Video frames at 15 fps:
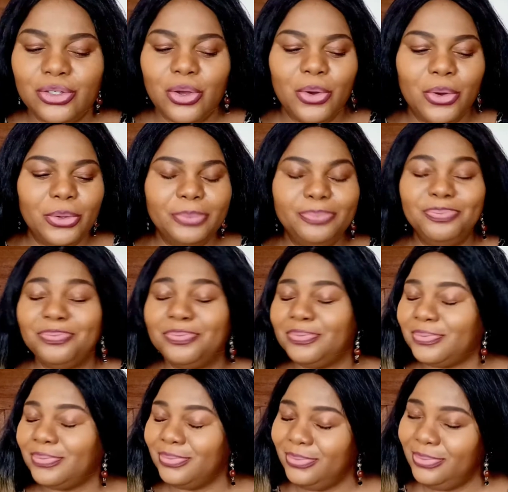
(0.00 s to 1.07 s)
So
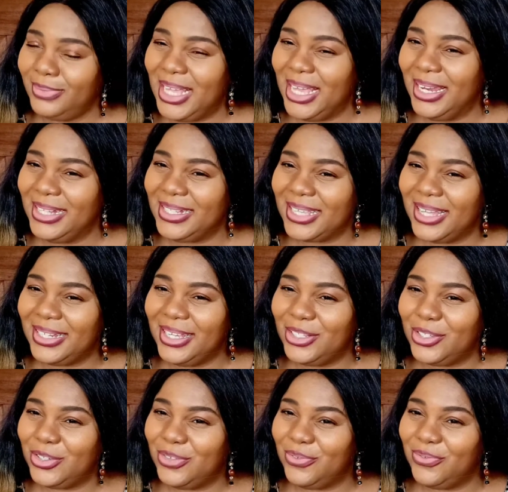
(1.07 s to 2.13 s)
let's get
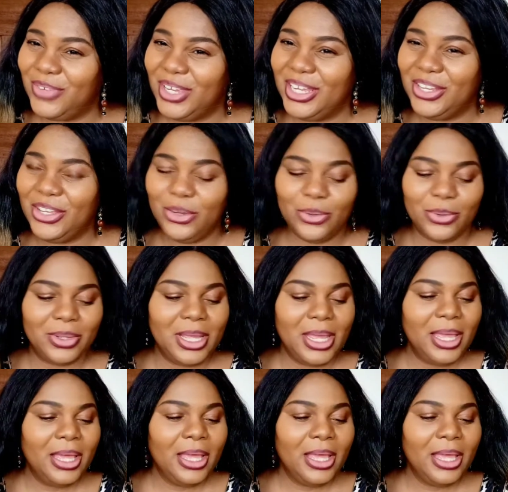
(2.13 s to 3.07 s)
into the video.